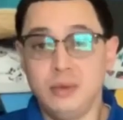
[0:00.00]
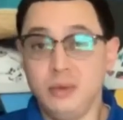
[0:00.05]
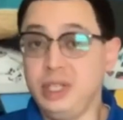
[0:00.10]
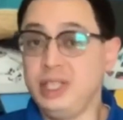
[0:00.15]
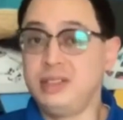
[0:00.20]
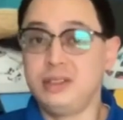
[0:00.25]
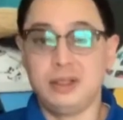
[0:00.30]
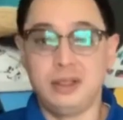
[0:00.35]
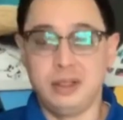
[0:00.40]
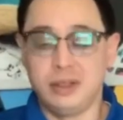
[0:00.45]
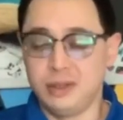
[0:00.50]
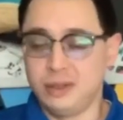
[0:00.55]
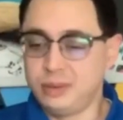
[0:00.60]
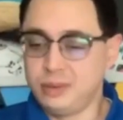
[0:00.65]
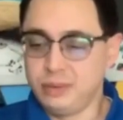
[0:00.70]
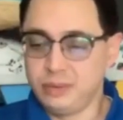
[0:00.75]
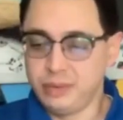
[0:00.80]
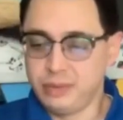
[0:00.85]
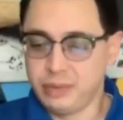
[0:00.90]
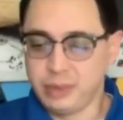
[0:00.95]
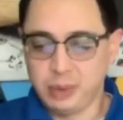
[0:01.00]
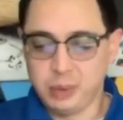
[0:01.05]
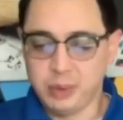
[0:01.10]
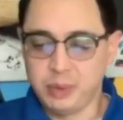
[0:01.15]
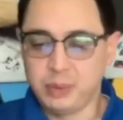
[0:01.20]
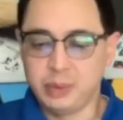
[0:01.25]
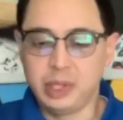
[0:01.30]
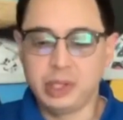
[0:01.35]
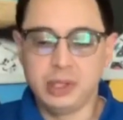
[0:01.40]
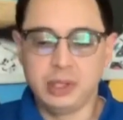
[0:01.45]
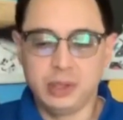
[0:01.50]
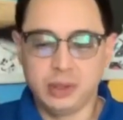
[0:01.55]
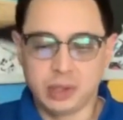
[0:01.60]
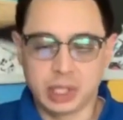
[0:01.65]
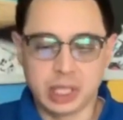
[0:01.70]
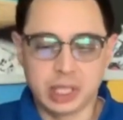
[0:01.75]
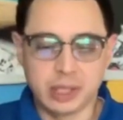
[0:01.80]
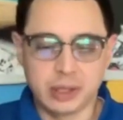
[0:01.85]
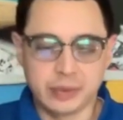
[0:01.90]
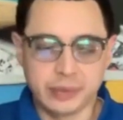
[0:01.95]
weeks ago, maybe a month ago
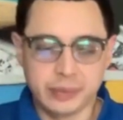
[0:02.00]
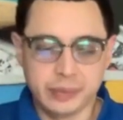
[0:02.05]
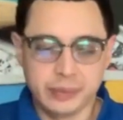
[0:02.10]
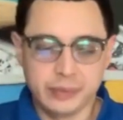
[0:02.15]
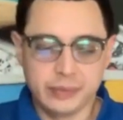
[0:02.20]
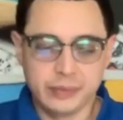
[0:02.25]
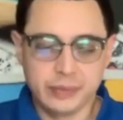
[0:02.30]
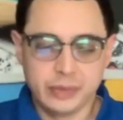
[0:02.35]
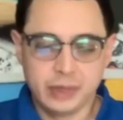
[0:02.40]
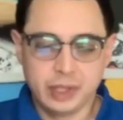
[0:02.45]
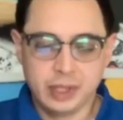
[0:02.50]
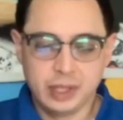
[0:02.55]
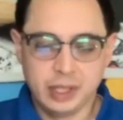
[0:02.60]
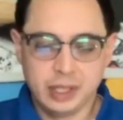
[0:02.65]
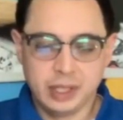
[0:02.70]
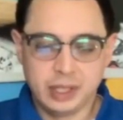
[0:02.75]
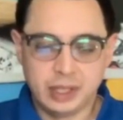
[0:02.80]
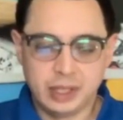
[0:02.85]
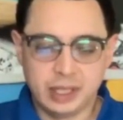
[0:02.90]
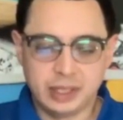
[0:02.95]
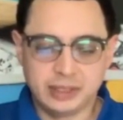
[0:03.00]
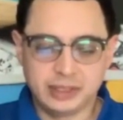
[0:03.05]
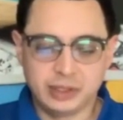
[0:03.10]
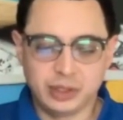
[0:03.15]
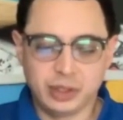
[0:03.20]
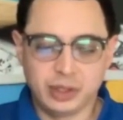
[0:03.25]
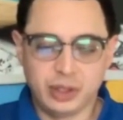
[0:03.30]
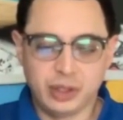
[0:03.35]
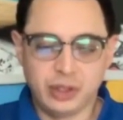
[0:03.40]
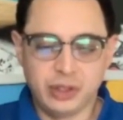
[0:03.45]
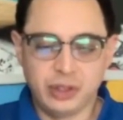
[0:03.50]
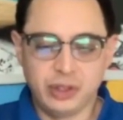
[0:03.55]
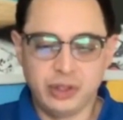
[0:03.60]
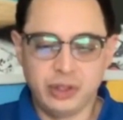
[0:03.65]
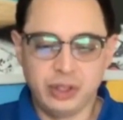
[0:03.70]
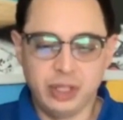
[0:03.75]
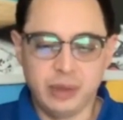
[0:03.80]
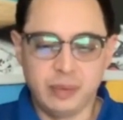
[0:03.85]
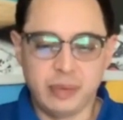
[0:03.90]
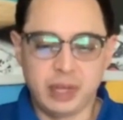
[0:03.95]
now, I
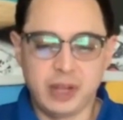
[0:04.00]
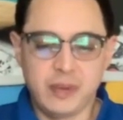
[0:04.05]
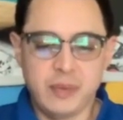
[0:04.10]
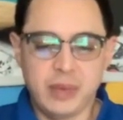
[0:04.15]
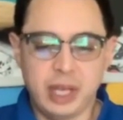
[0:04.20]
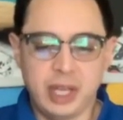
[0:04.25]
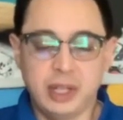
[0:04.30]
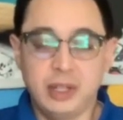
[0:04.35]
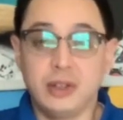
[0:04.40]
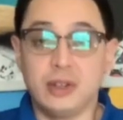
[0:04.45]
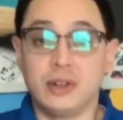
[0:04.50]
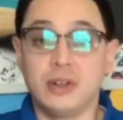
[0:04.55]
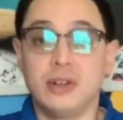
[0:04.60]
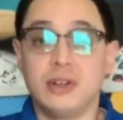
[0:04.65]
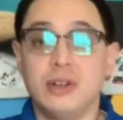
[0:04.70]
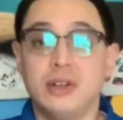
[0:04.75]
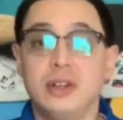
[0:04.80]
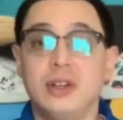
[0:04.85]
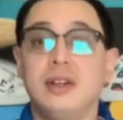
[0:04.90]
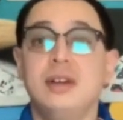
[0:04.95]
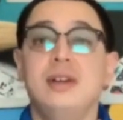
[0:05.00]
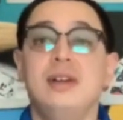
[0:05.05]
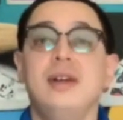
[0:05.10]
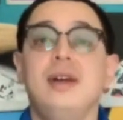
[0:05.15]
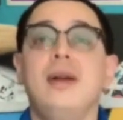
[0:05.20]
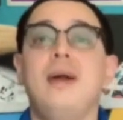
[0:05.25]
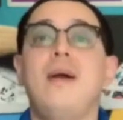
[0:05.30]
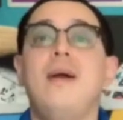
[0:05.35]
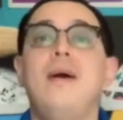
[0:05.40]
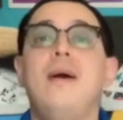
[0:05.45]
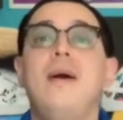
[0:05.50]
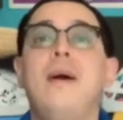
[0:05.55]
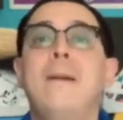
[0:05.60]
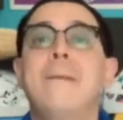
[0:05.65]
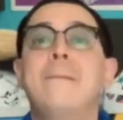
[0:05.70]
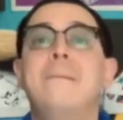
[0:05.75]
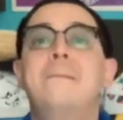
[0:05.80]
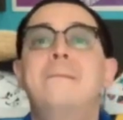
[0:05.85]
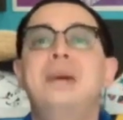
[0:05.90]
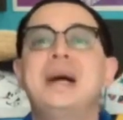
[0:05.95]
saw in my backyard a
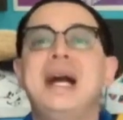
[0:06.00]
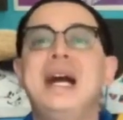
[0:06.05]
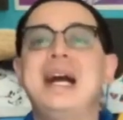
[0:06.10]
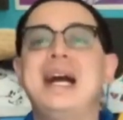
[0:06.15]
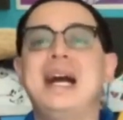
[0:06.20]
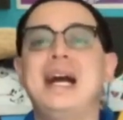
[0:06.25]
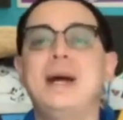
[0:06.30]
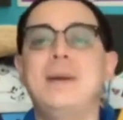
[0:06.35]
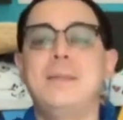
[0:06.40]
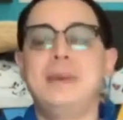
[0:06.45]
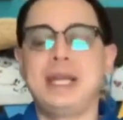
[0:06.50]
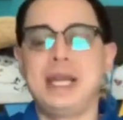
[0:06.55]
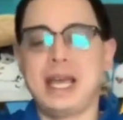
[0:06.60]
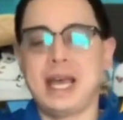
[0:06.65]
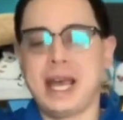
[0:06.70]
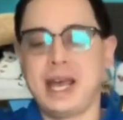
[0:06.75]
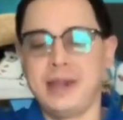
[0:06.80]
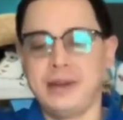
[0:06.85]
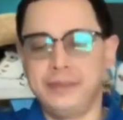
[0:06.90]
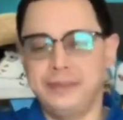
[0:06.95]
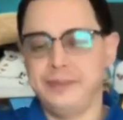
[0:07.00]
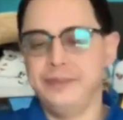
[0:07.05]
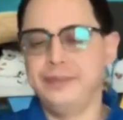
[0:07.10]
bob cat.